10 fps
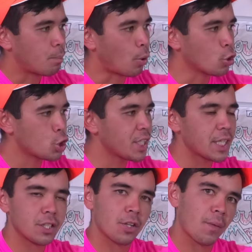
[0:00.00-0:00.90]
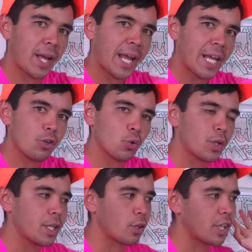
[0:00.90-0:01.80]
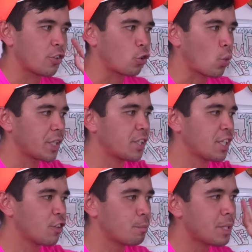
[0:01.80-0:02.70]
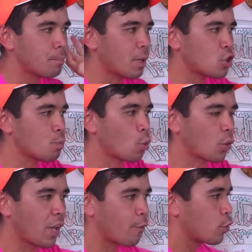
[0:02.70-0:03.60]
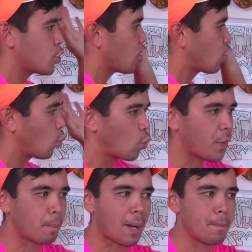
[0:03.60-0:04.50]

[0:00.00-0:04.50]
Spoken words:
Pushing into the handle here is going to give me much more leverages with my